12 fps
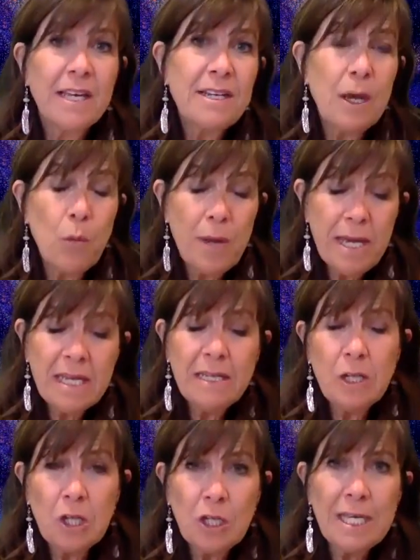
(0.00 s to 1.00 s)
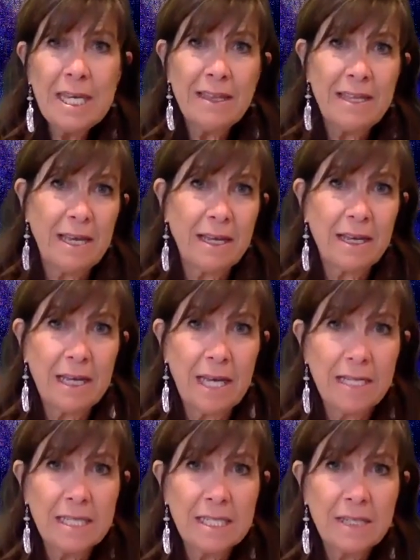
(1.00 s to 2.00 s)
Now we can look at that
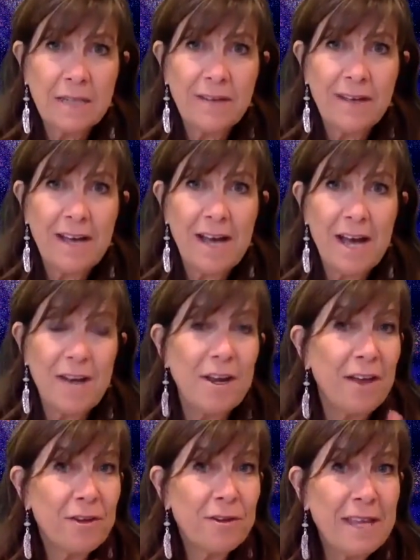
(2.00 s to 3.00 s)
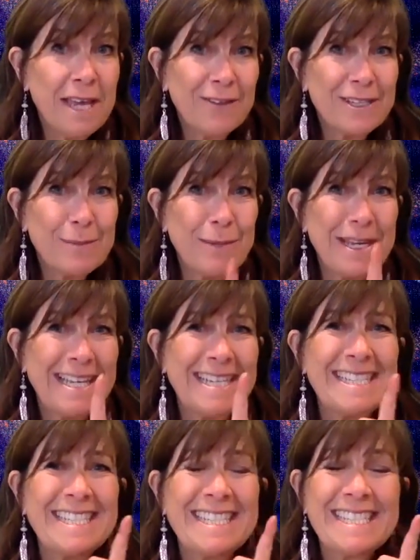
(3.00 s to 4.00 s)
gut on other levels
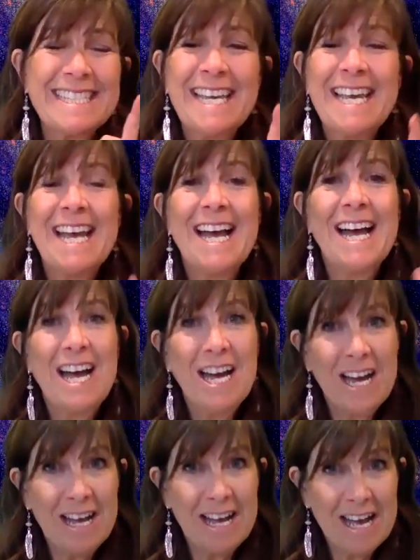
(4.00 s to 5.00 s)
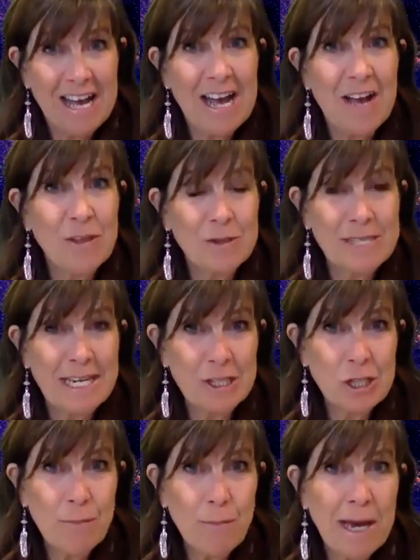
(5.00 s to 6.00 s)
because it's on those
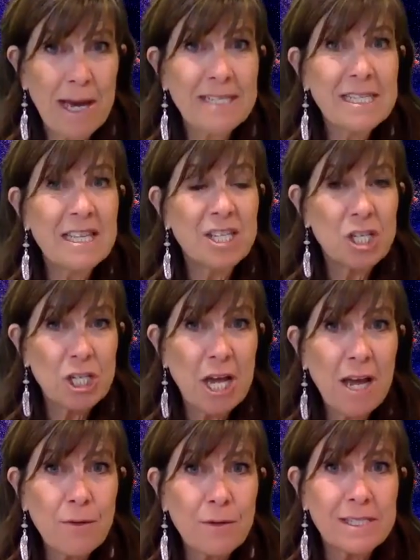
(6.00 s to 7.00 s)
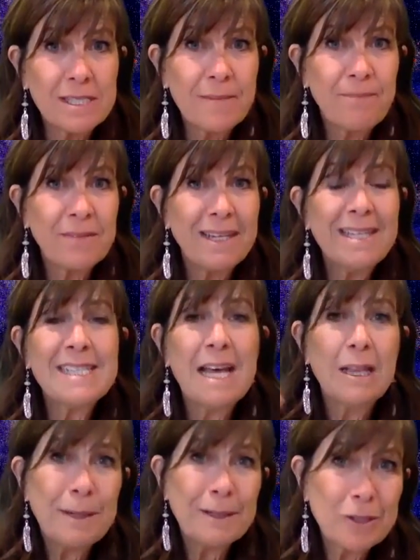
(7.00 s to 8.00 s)
energy bodies and the chakras. It's
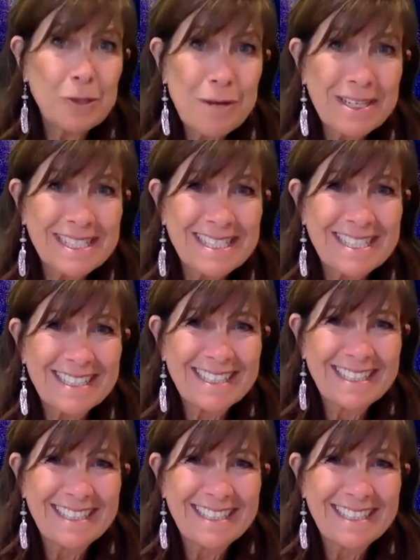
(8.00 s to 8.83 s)
all about the trust.